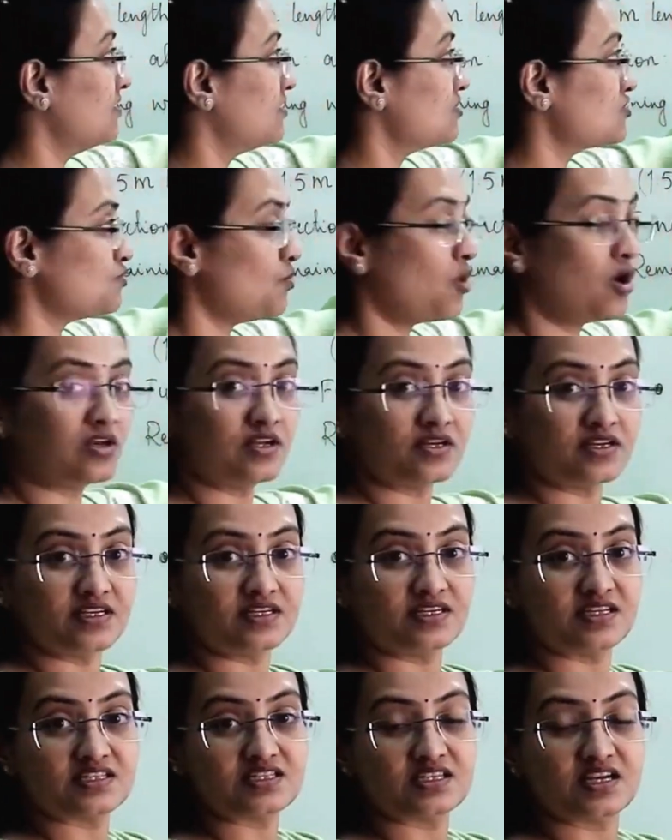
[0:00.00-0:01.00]
Smaller
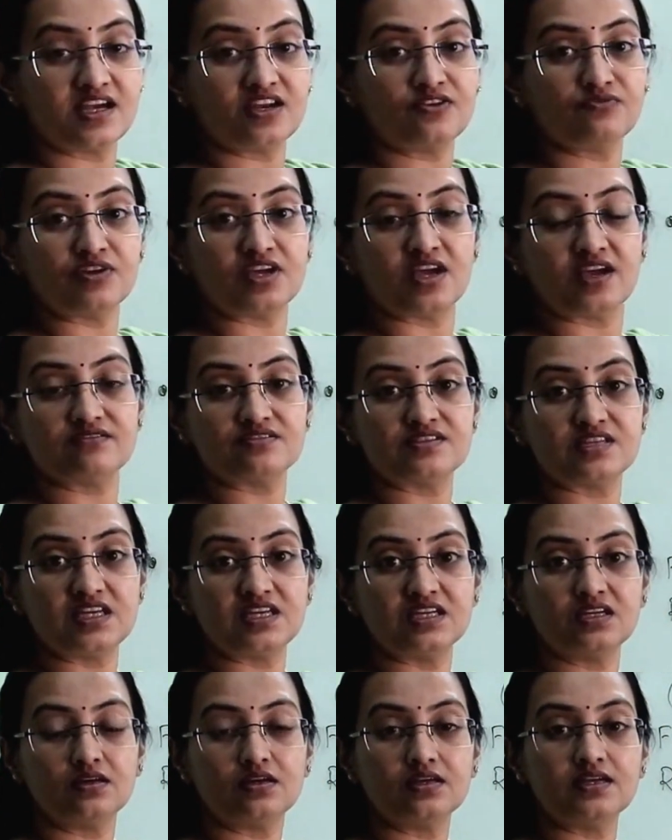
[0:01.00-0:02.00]
intestine we have seen
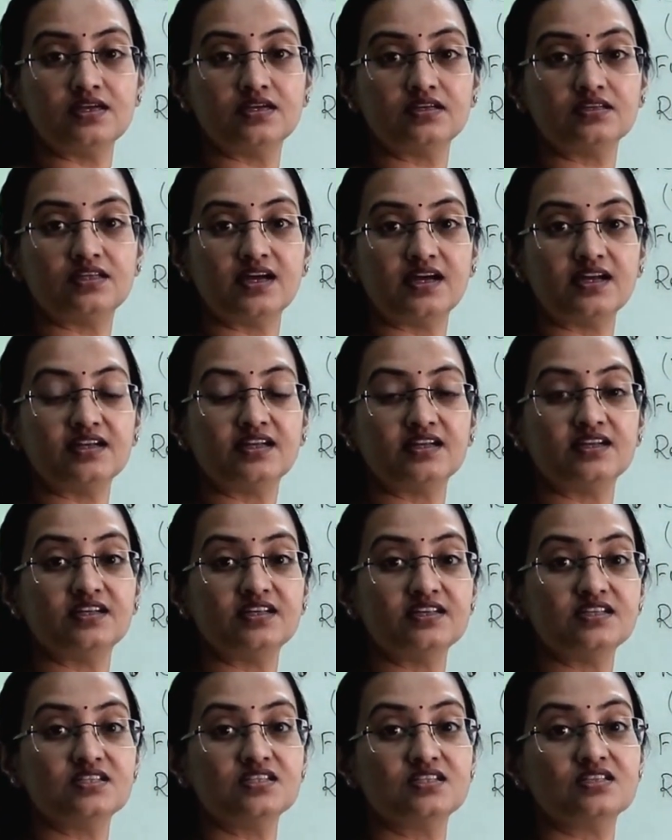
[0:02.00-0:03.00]
earlier that it
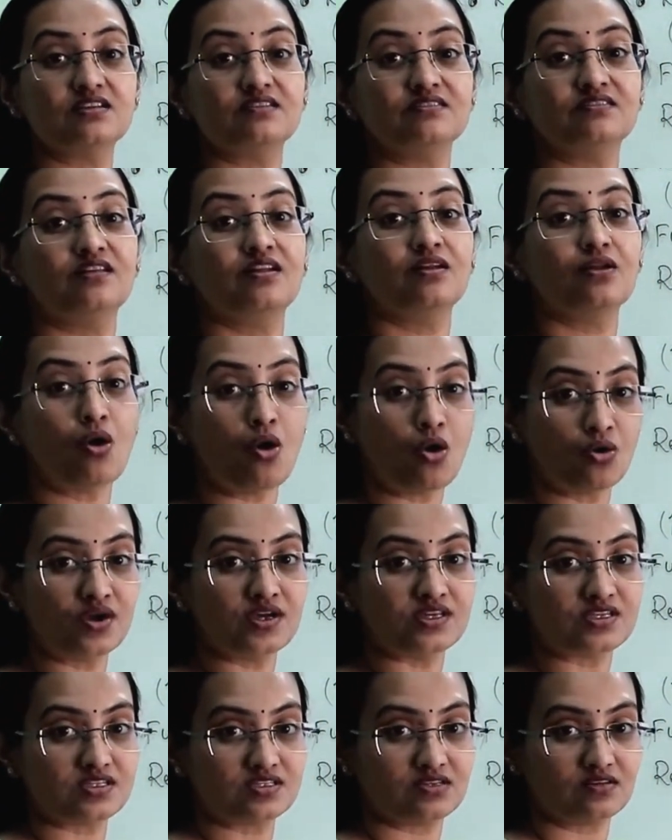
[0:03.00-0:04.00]
is the
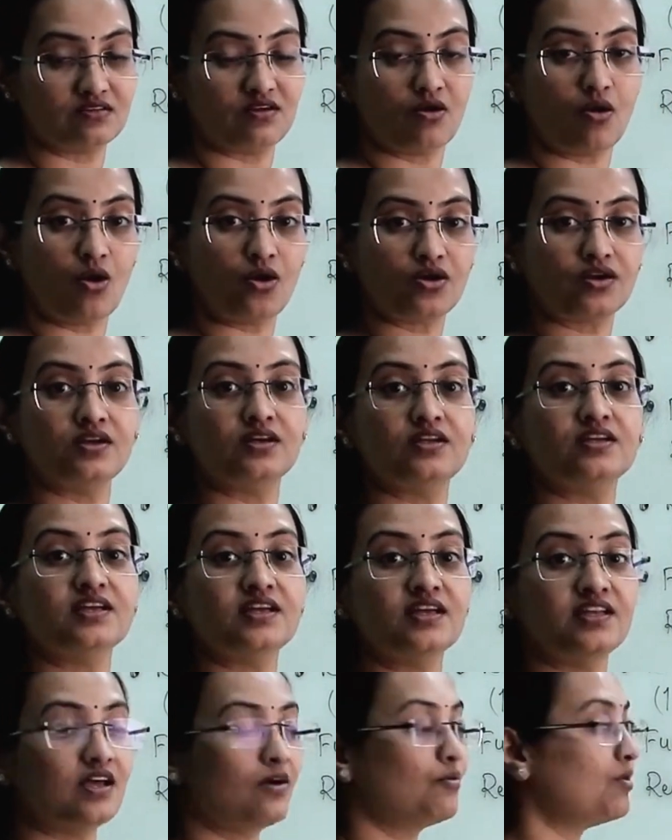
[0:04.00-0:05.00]
longest organ
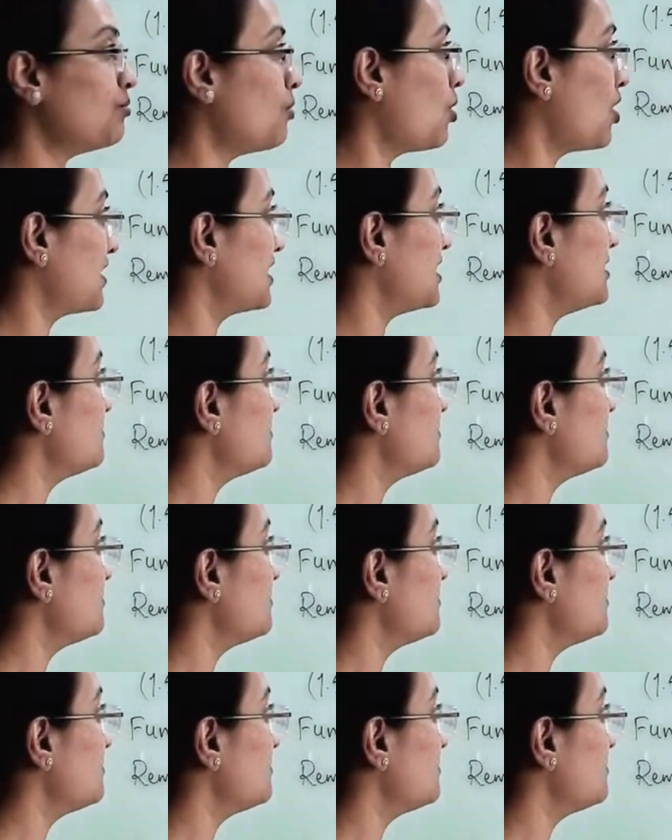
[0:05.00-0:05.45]
in our body.